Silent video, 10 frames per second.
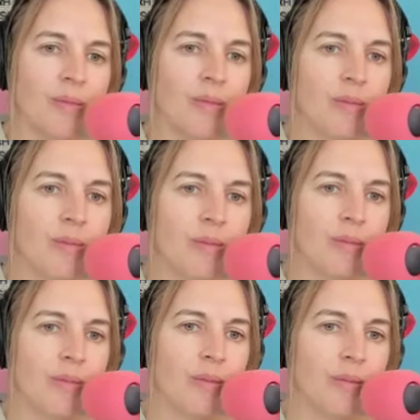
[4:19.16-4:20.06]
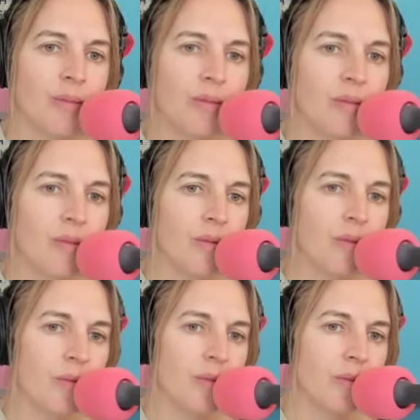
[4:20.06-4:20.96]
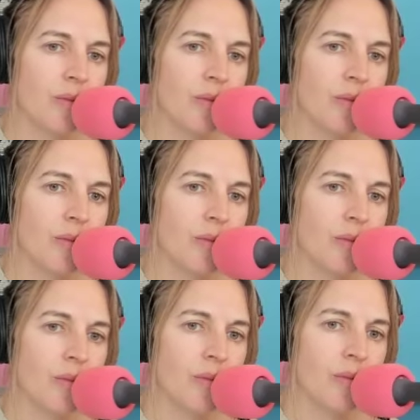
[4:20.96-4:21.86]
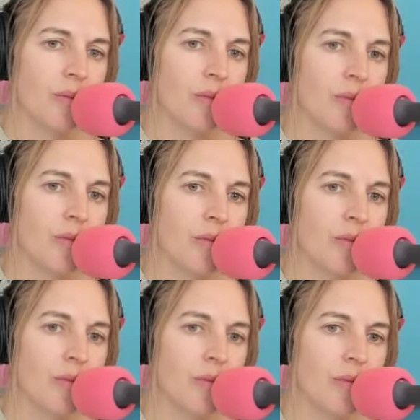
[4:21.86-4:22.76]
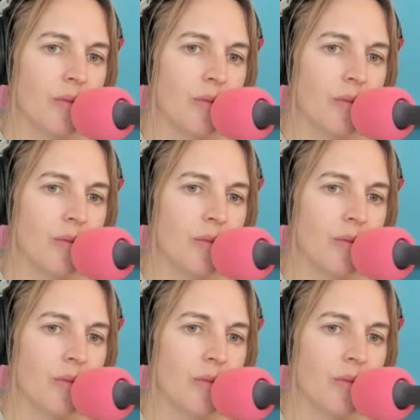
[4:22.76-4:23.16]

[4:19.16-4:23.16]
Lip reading: The person shown says nothing.